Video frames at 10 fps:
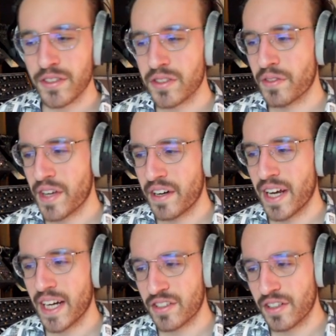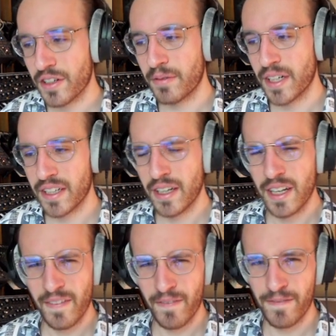So they're actually already
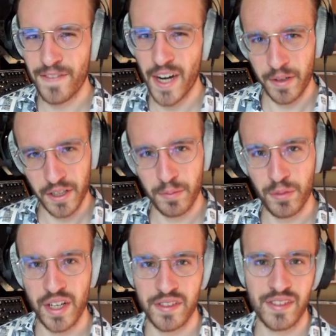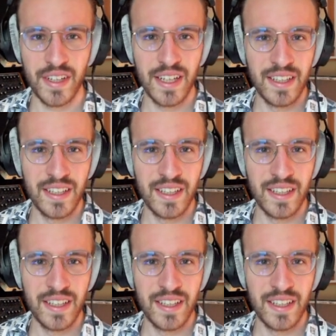very compressed.